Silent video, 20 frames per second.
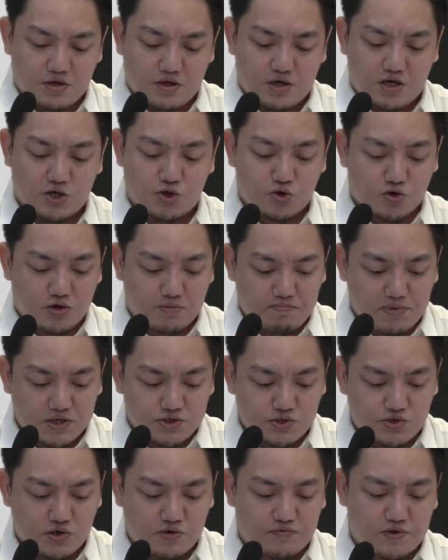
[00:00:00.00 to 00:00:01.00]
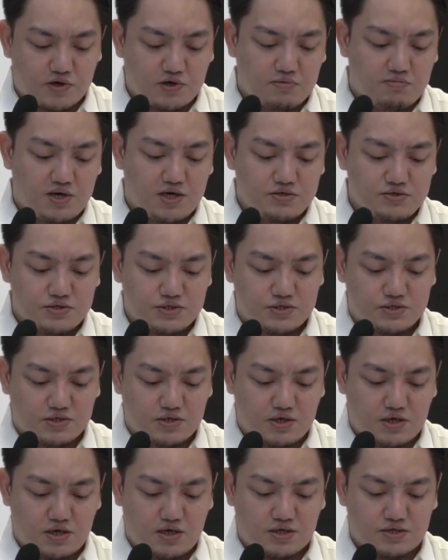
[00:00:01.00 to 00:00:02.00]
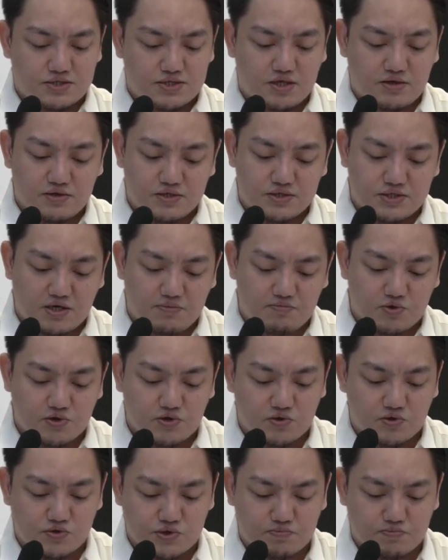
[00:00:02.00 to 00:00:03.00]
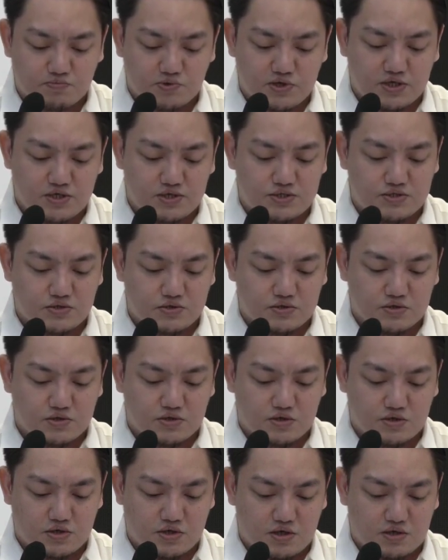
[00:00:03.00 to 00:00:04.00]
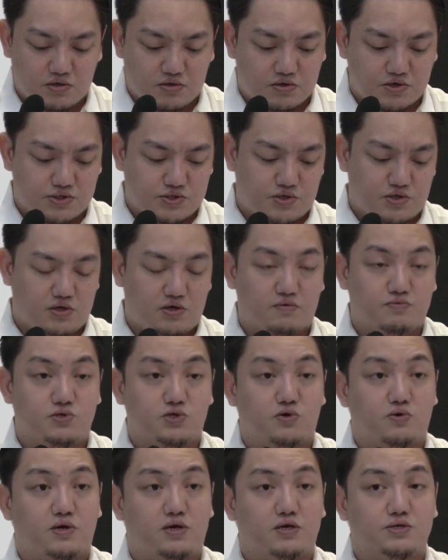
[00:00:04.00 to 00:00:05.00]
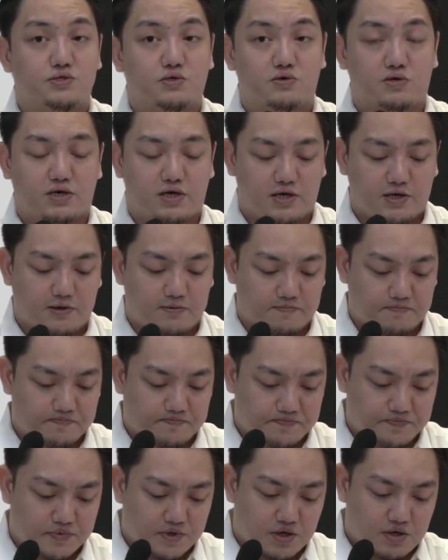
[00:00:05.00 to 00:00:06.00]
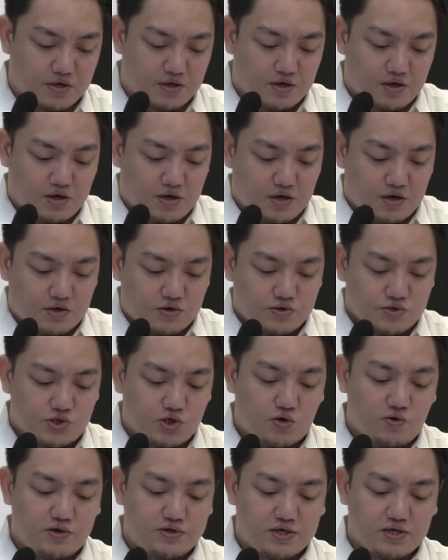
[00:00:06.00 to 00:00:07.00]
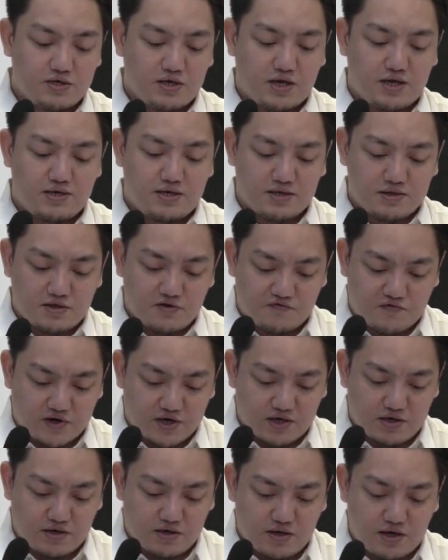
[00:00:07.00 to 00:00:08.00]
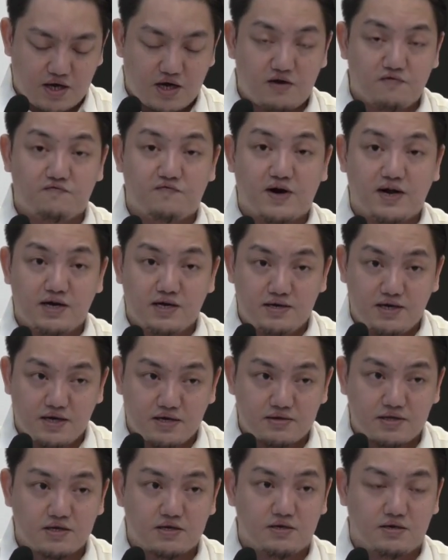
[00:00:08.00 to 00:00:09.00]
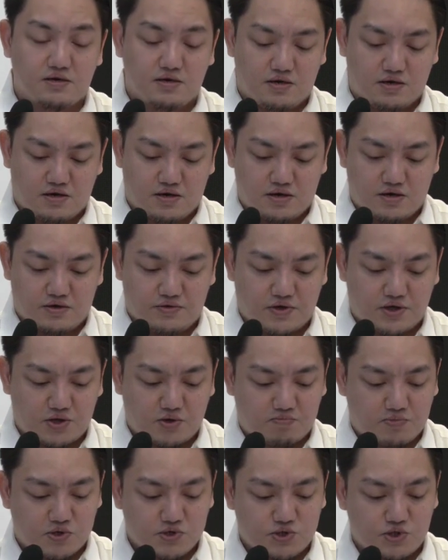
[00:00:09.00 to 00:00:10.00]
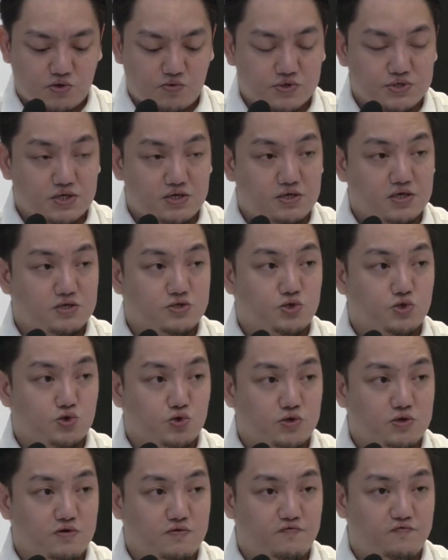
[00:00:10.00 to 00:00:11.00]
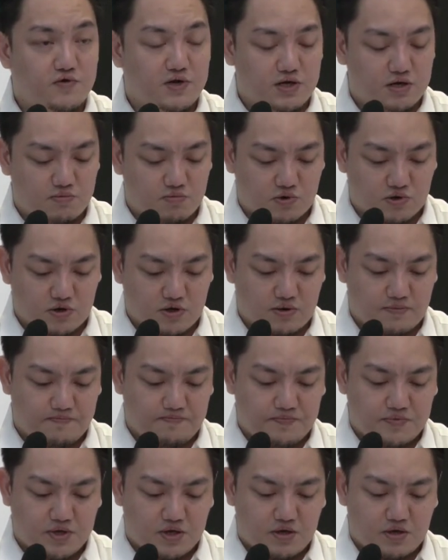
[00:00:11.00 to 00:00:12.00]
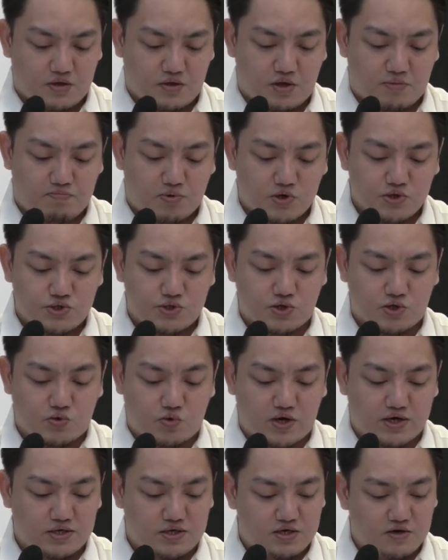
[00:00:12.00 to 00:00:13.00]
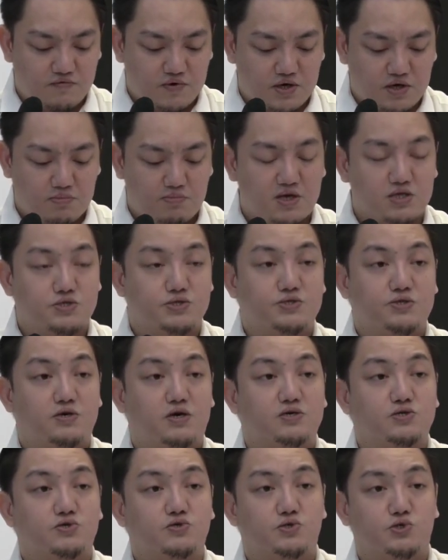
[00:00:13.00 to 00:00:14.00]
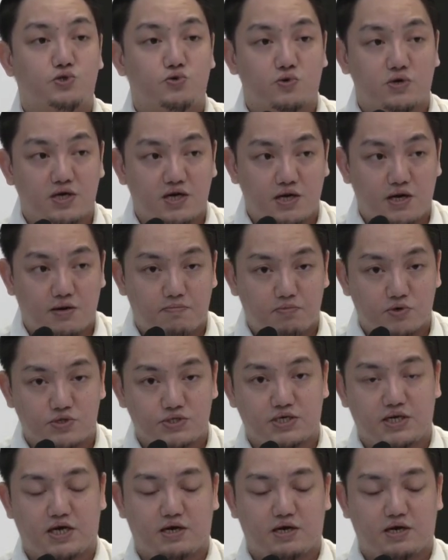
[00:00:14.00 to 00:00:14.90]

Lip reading: He took a picture of the remains and sent the same to those police in custody of Joel Escorial. Joel then identified and validated that the person was indeed June Villamor, the person who had given him instructions to kill Percy